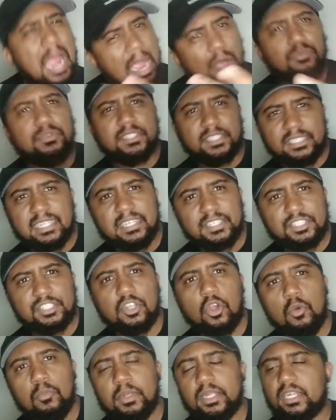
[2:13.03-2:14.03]
I would say
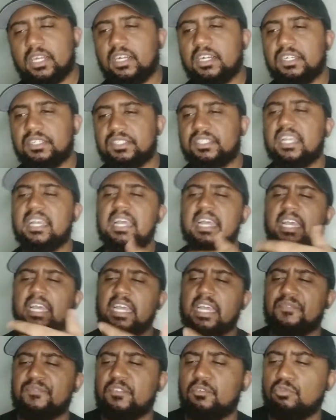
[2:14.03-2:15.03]
so, because
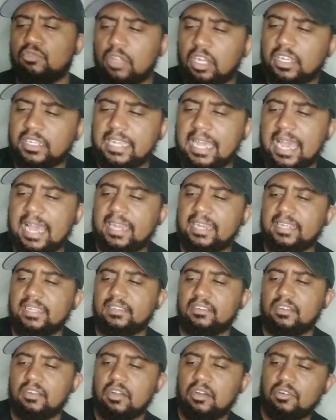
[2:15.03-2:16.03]
if you look at
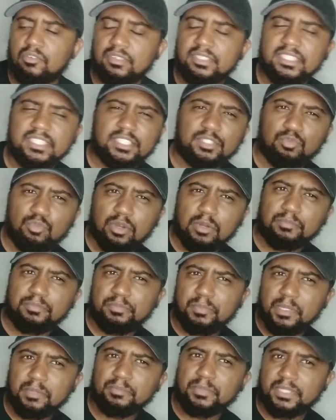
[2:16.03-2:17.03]
it on this
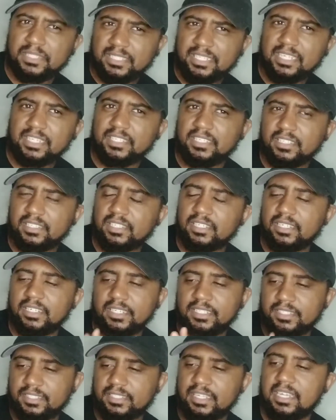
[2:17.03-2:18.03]
one in particular,
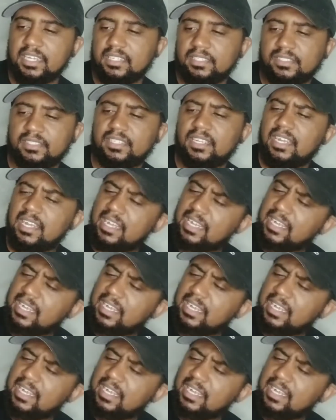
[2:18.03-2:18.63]
it says,